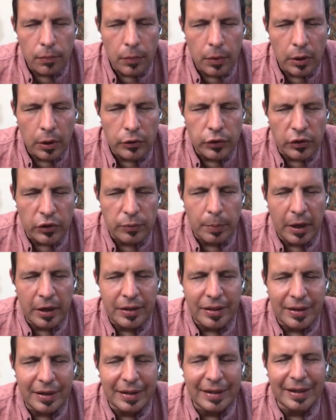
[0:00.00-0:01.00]
Just by
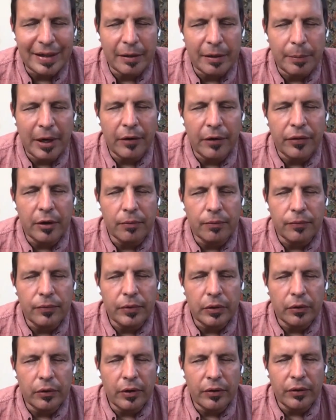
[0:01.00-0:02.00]
thinking about them,
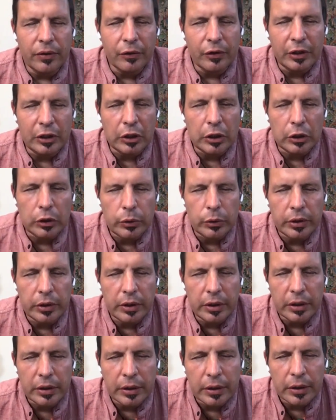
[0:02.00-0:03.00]
feel that they're
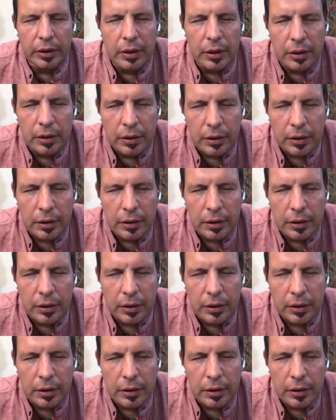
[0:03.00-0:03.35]
included in